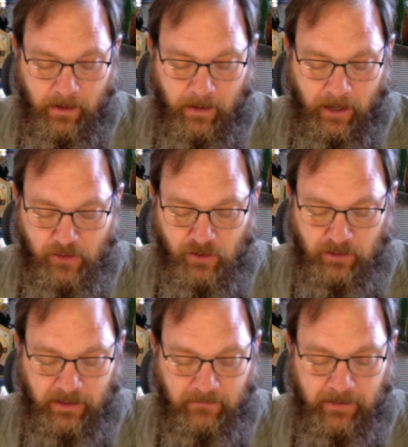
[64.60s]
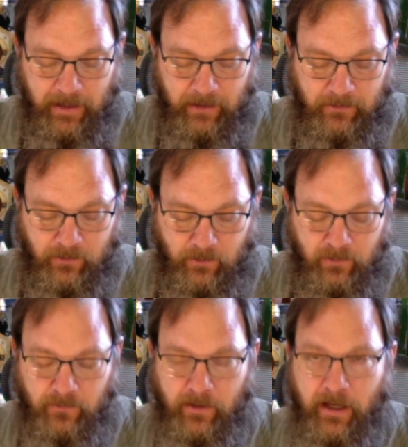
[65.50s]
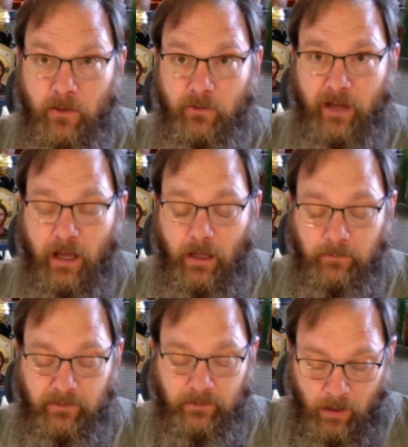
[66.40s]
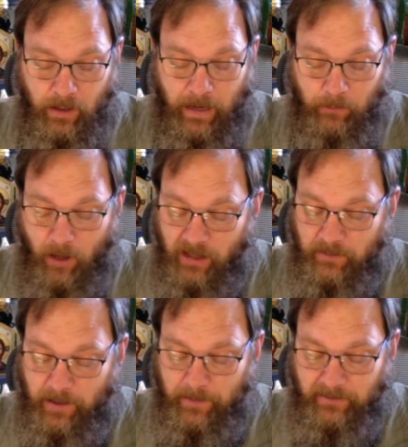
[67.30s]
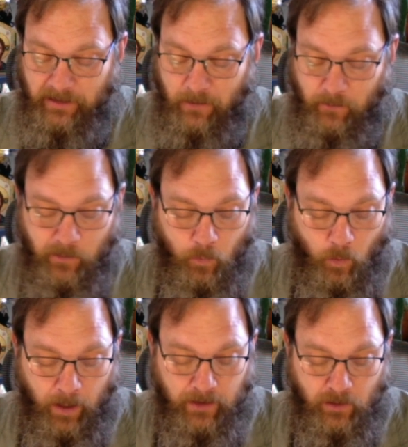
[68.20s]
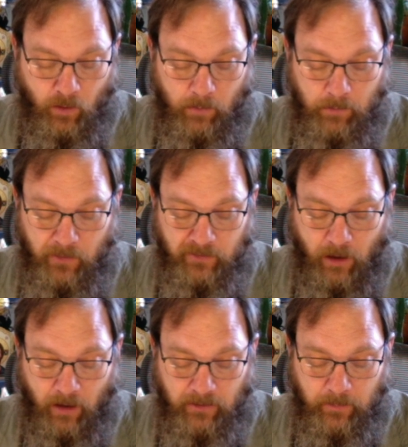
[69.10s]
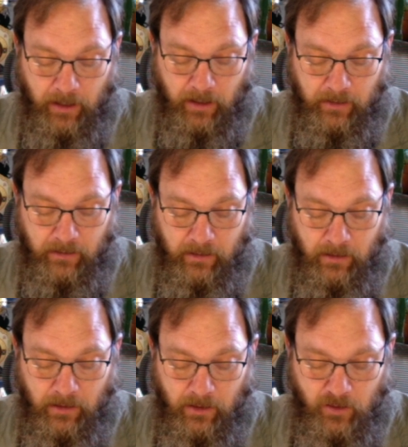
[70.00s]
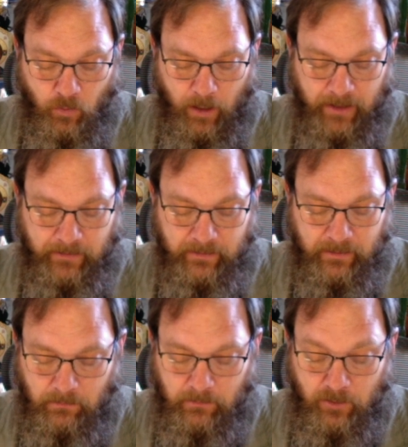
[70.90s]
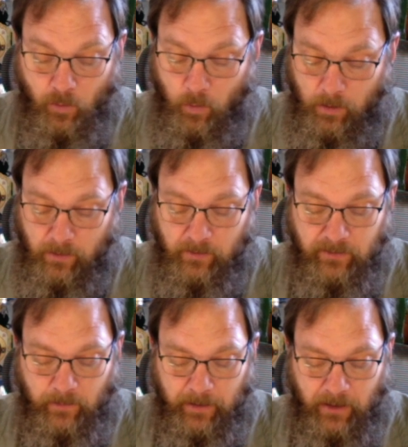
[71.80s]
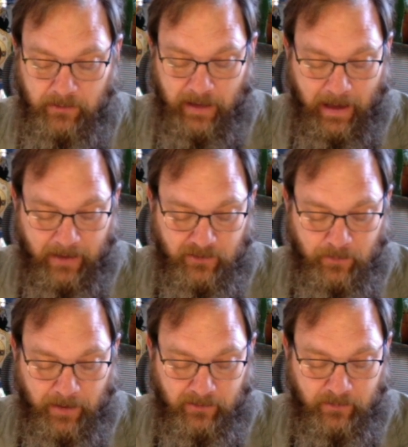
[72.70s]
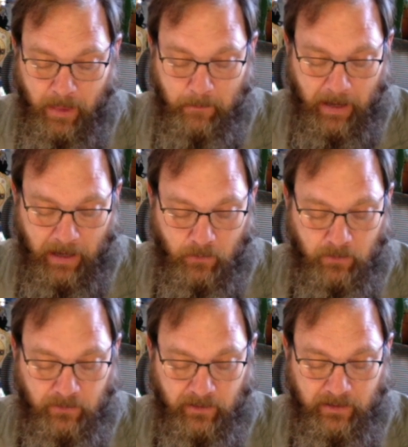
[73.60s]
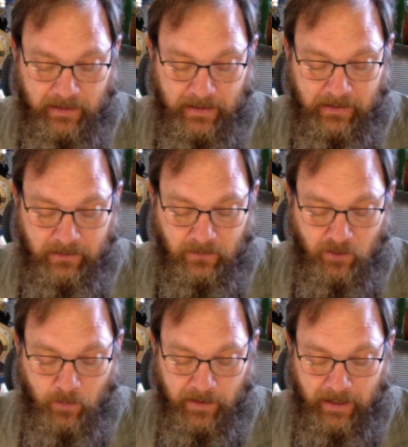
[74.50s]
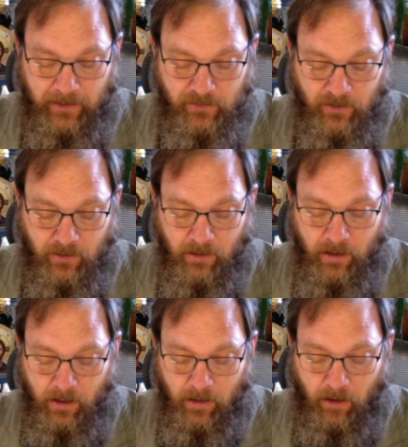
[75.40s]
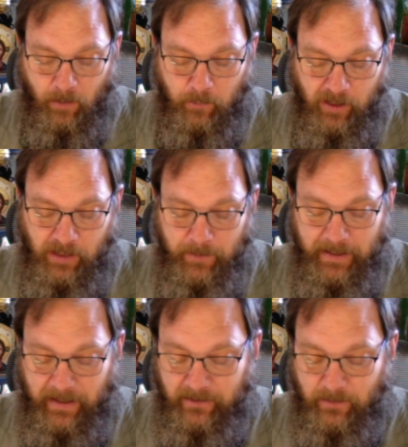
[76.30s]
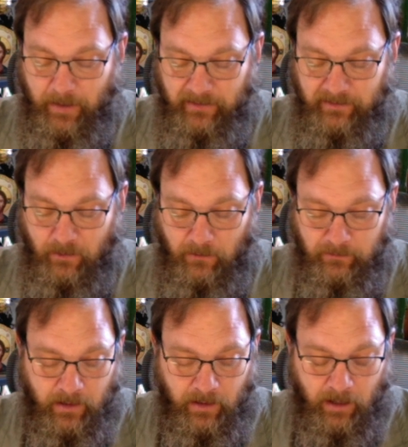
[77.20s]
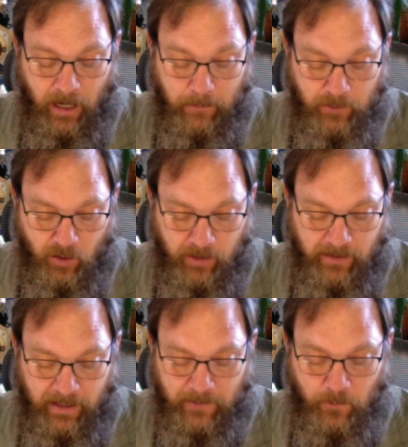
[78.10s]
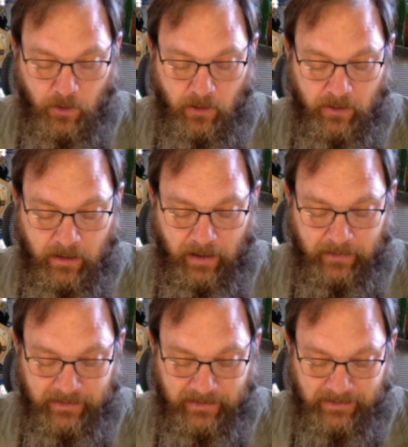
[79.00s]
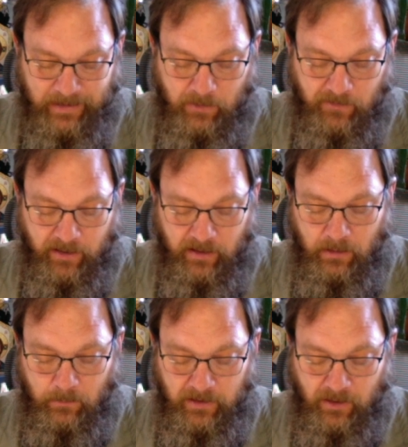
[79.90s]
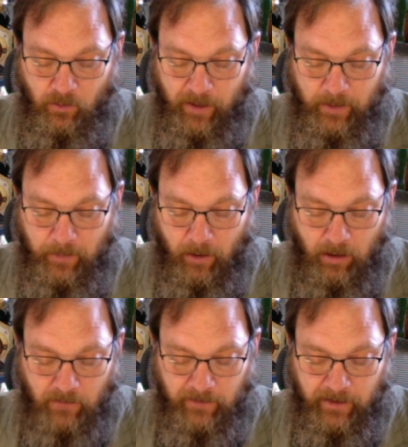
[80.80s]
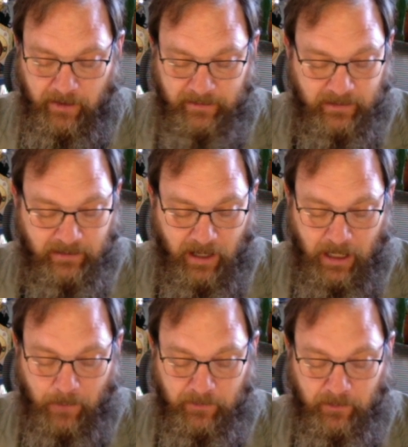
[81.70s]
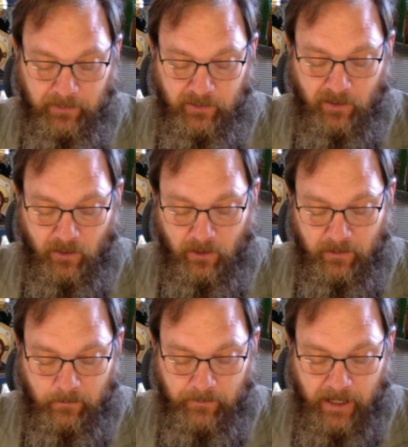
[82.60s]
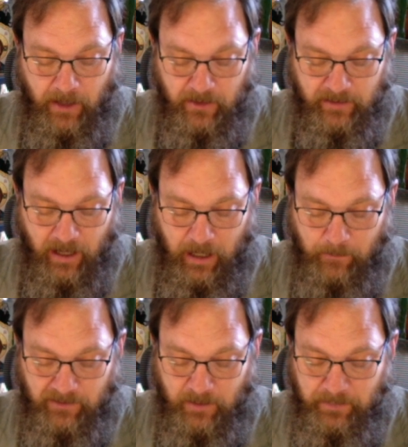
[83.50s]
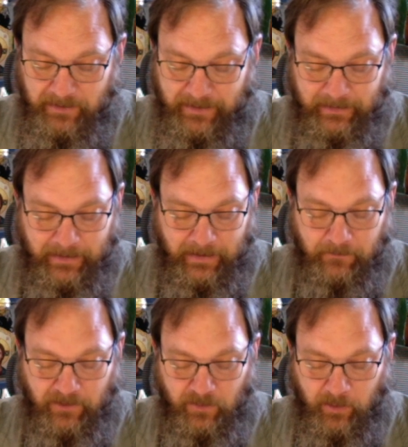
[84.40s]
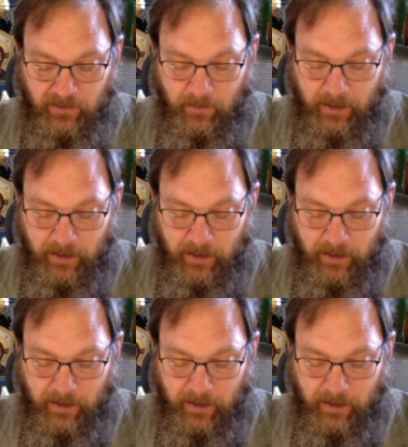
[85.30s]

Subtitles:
I shall leave the answers for the other times. I will occupy myself with what you are most occupied. You write, your words about the aspects, powers, and needs of human nature are bringing me into myself. I am turning inward. I see some of it. But the greater part of it is at times obscure, at other times completely invisible to me.